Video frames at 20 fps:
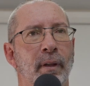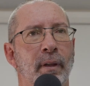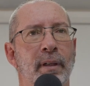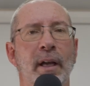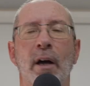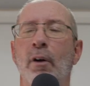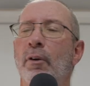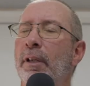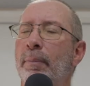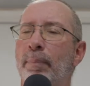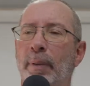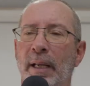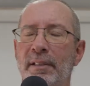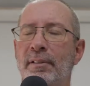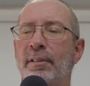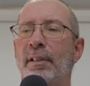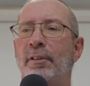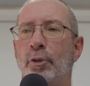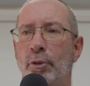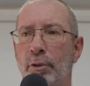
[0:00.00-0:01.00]
The only
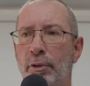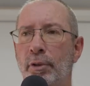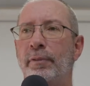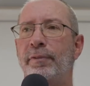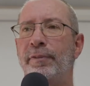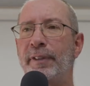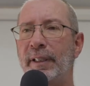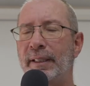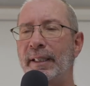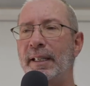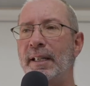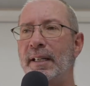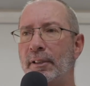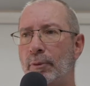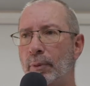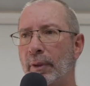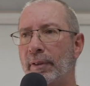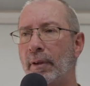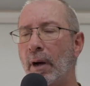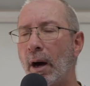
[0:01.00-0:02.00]
place that you should fit in
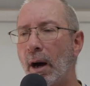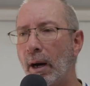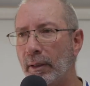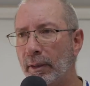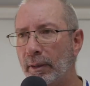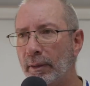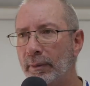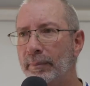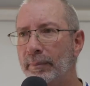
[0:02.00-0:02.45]
is with God.